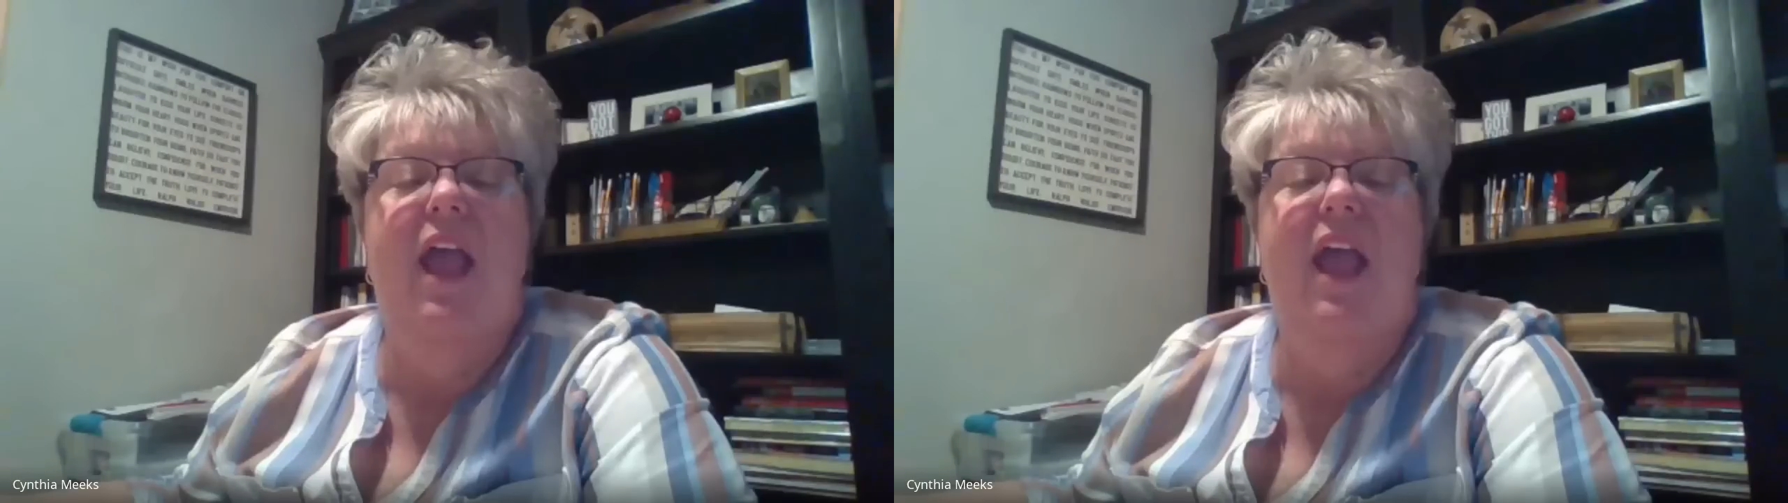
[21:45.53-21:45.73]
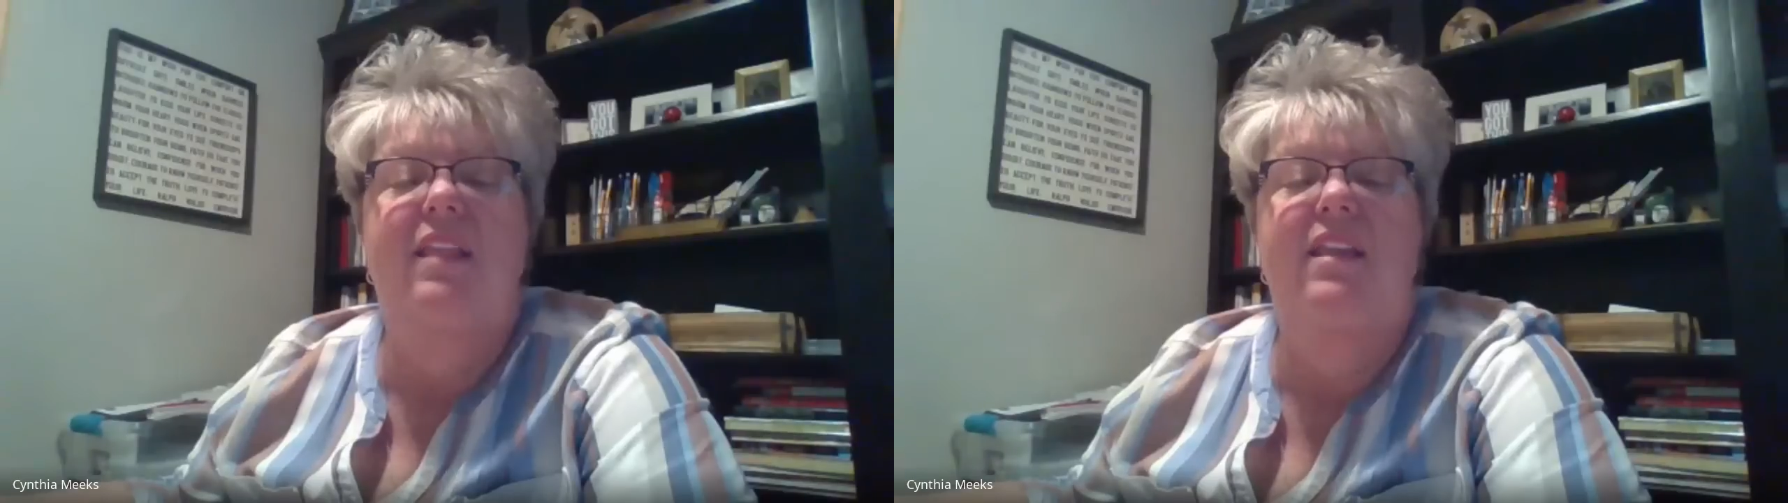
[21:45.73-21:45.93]

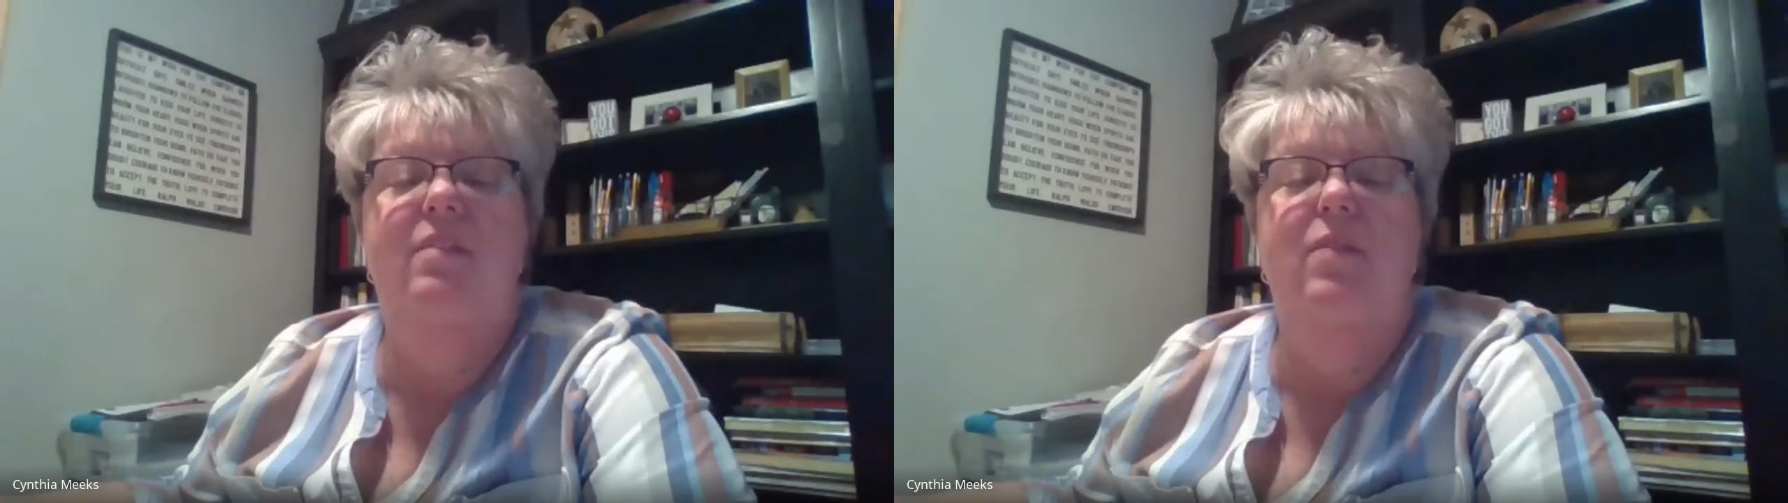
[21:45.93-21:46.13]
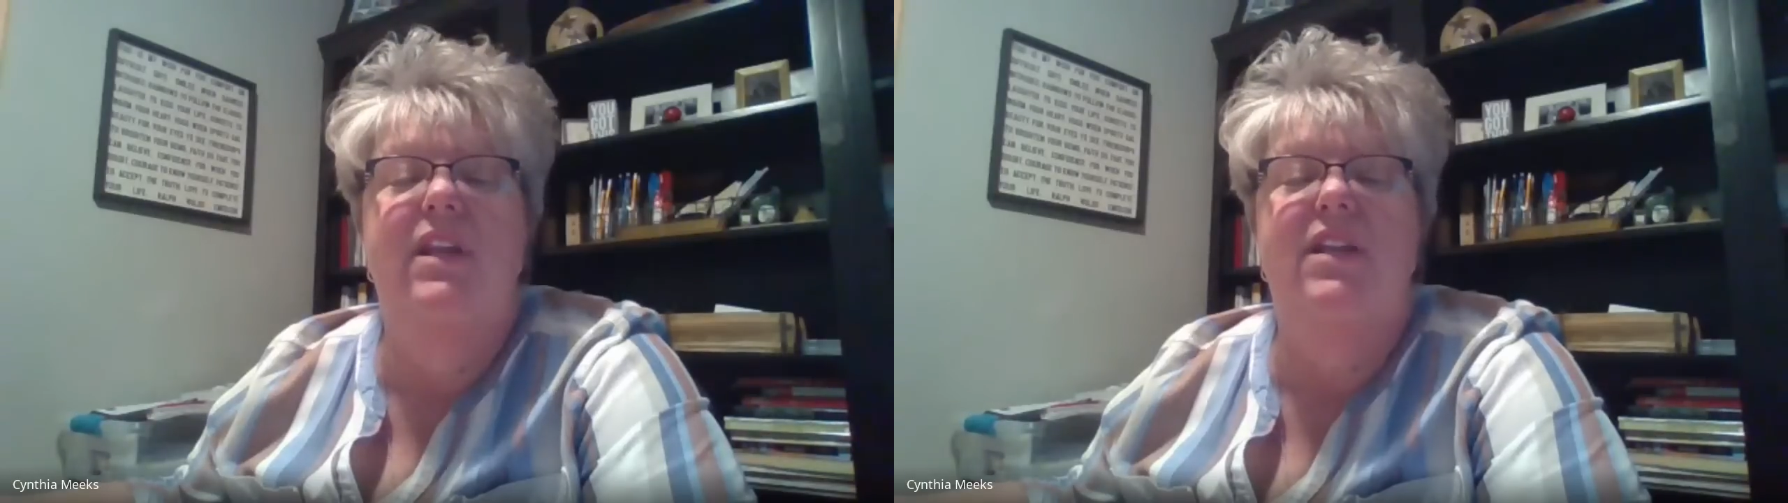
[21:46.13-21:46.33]
I
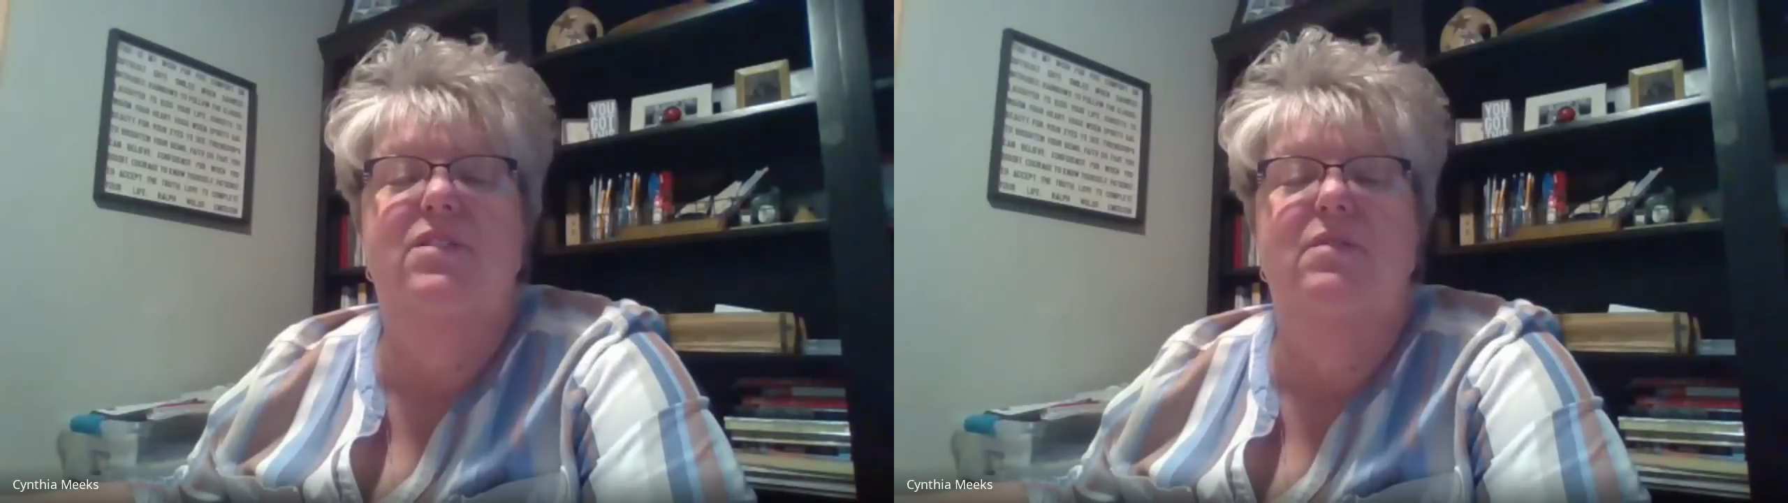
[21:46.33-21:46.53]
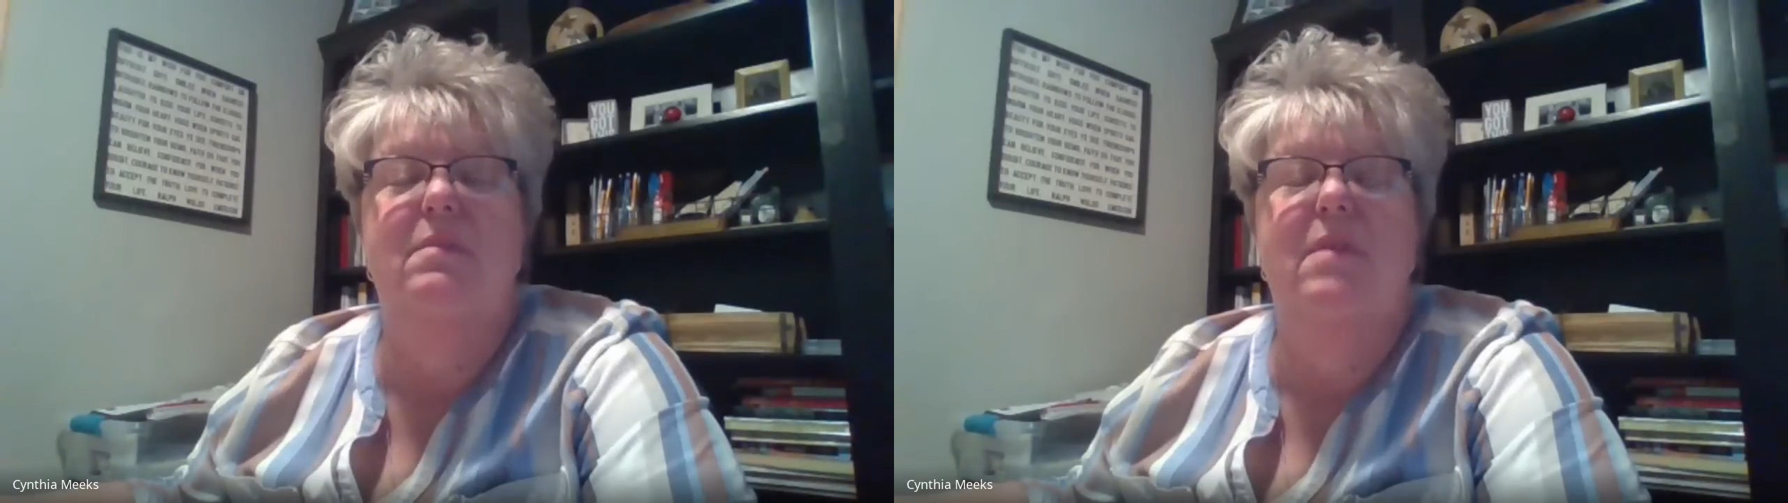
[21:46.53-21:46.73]
think we
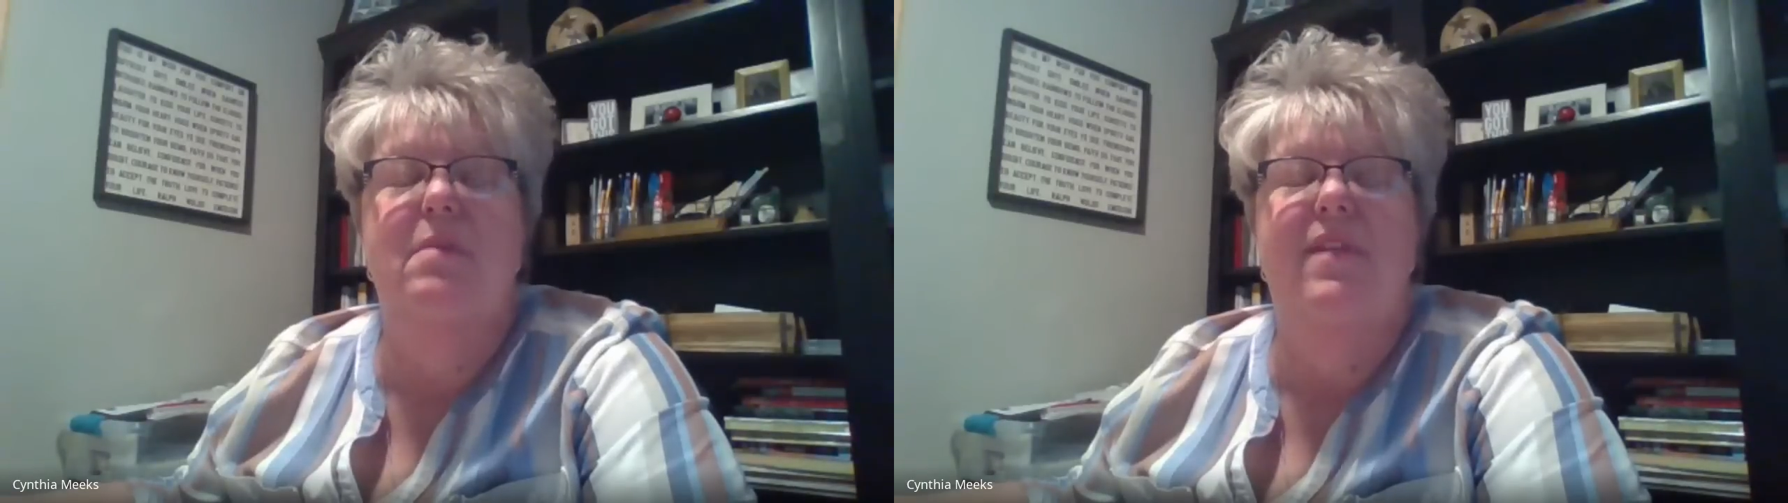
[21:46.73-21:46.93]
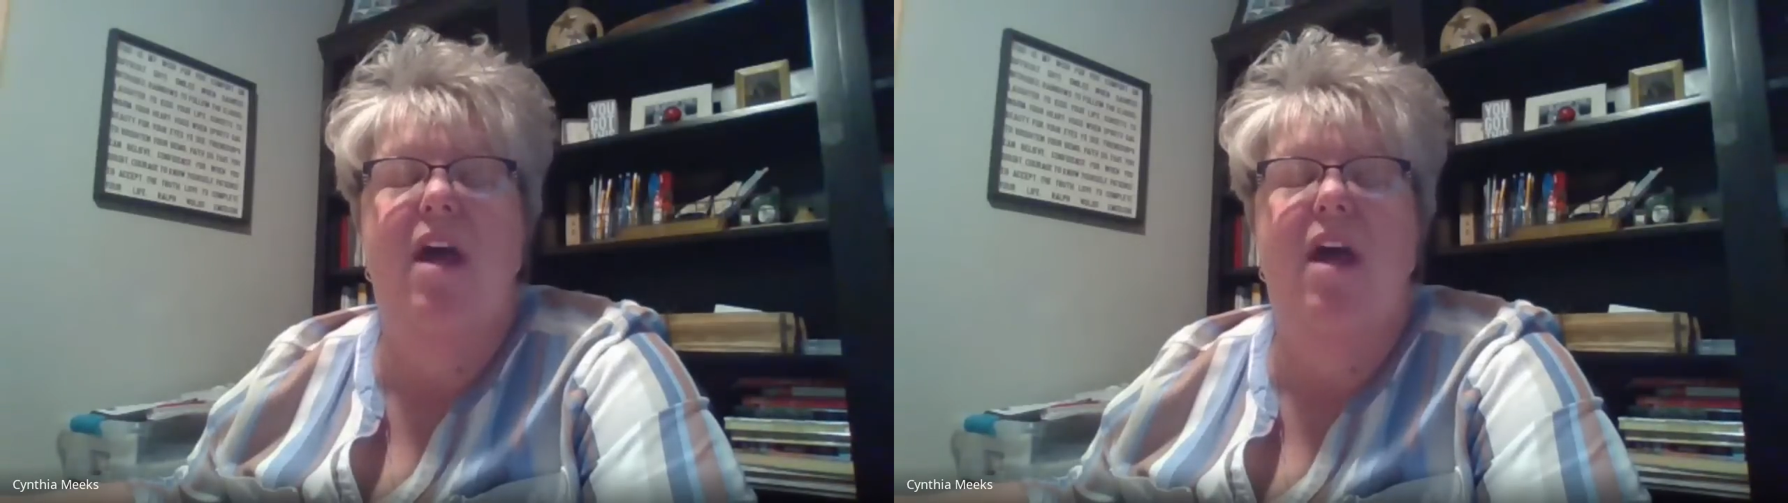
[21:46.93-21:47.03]
need to remember